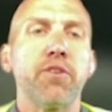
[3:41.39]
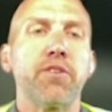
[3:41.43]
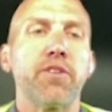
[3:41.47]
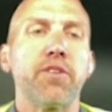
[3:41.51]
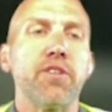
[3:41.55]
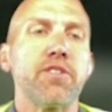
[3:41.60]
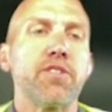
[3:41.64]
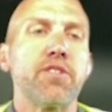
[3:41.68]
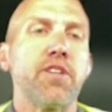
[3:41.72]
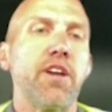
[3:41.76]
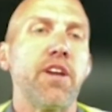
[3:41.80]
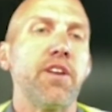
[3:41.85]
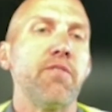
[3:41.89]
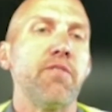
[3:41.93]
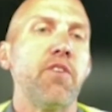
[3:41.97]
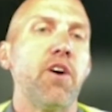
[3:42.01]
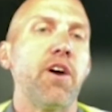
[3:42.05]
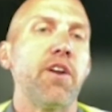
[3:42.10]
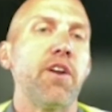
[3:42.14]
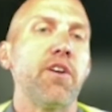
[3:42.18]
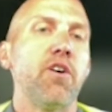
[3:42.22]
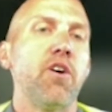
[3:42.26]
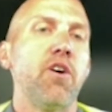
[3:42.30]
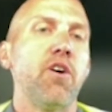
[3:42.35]
with the state of
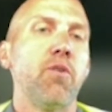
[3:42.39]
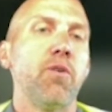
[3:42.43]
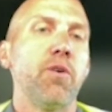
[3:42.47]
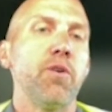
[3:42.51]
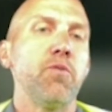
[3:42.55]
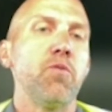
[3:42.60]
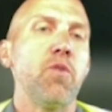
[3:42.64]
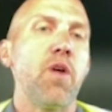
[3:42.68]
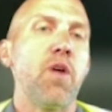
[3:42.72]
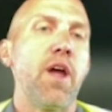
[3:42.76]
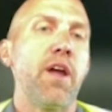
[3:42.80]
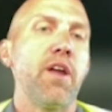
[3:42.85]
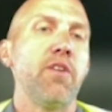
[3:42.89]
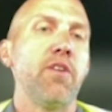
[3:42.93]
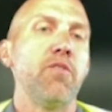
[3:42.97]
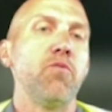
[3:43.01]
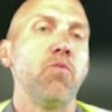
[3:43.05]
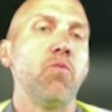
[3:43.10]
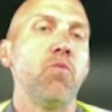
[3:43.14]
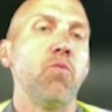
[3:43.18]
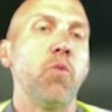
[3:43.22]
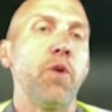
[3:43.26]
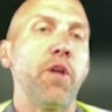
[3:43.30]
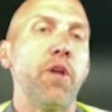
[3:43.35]
Idaho, and, and
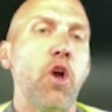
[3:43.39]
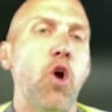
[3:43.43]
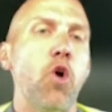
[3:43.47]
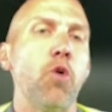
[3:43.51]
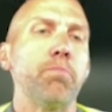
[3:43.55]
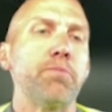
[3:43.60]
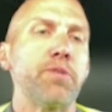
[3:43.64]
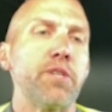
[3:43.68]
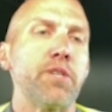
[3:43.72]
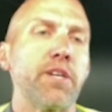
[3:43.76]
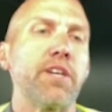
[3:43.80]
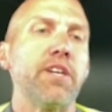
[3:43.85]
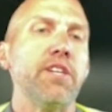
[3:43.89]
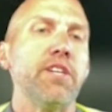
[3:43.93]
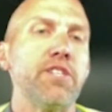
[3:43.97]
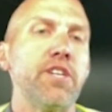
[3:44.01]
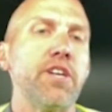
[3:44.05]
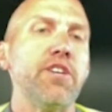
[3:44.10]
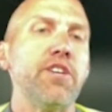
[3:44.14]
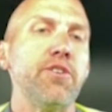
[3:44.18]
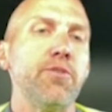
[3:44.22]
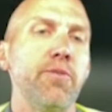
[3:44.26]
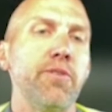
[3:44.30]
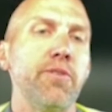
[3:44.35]
we hope to
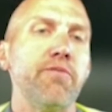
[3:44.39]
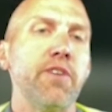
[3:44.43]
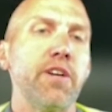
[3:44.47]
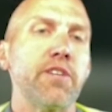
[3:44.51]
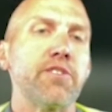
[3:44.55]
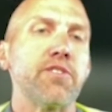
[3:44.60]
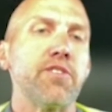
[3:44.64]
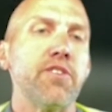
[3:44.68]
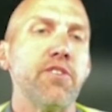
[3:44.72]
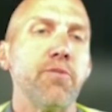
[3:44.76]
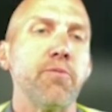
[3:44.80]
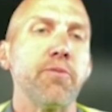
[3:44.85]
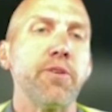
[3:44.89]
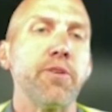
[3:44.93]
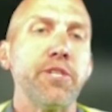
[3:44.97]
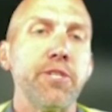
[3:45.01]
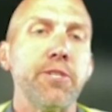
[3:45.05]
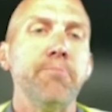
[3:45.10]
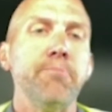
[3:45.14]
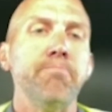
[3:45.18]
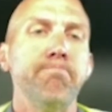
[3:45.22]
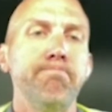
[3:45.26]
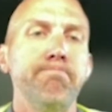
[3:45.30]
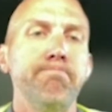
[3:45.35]
continue investing in the region.